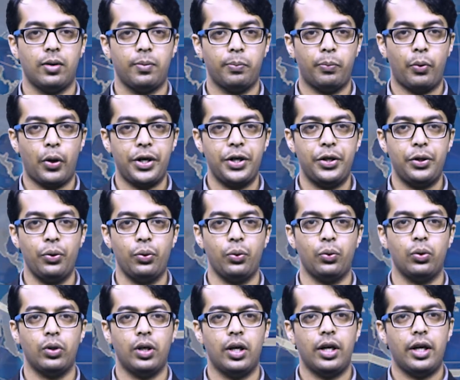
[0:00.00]
Point
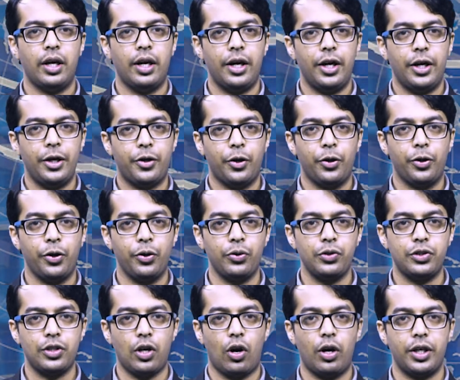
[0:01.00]
2.
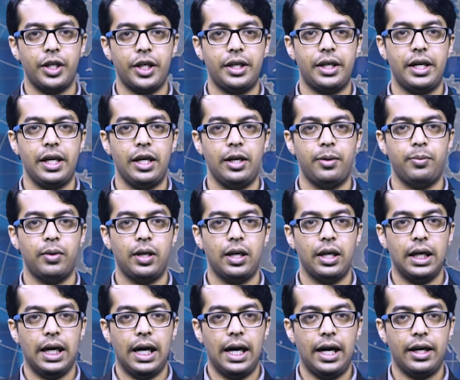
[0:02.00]
Introduce the audit team
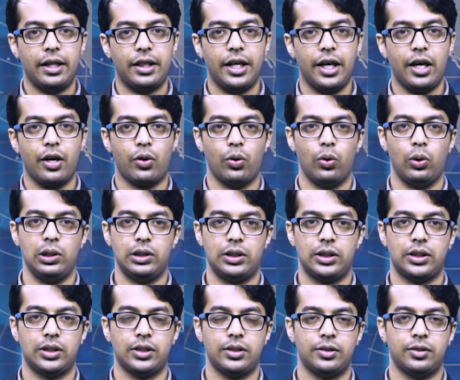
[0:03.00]
and their
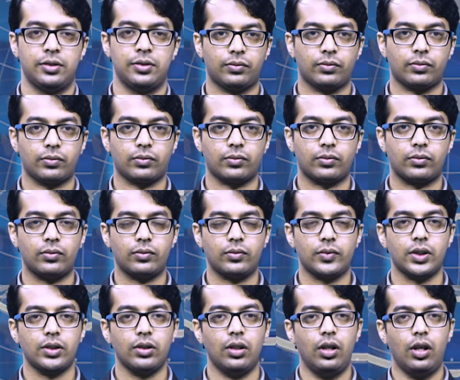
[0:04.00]
roles.
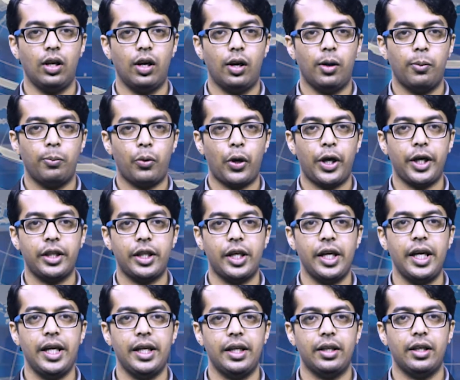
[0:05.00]
Point
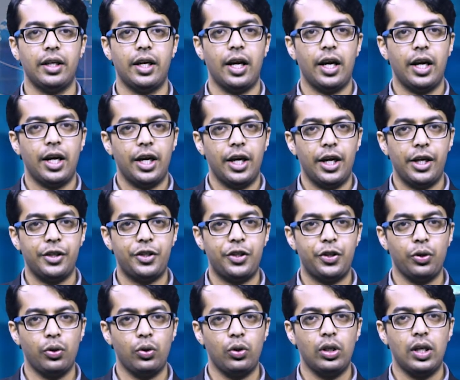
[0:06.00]
3.
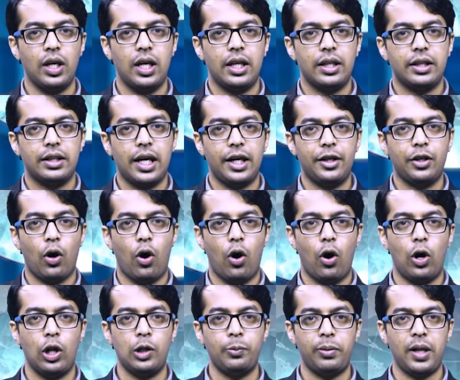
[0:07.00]
Ensure that
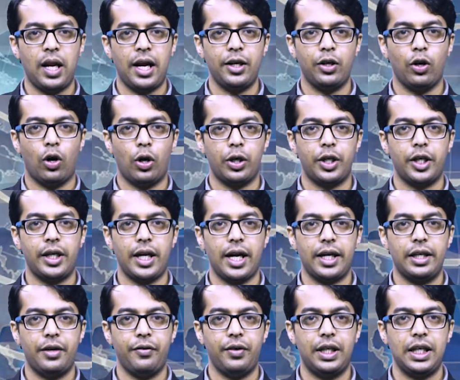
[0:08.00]
all planned audit
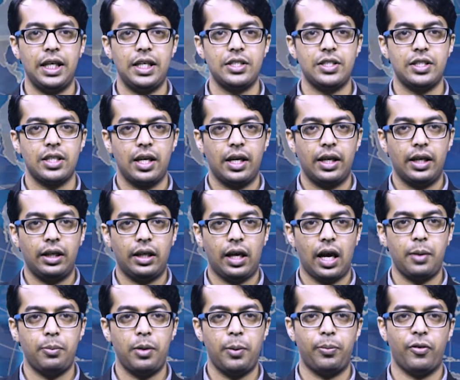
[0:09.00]
activities
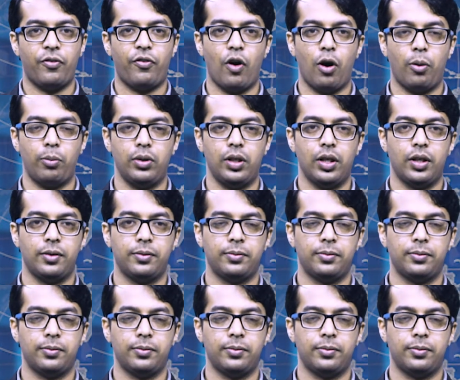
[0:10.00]
can be performed.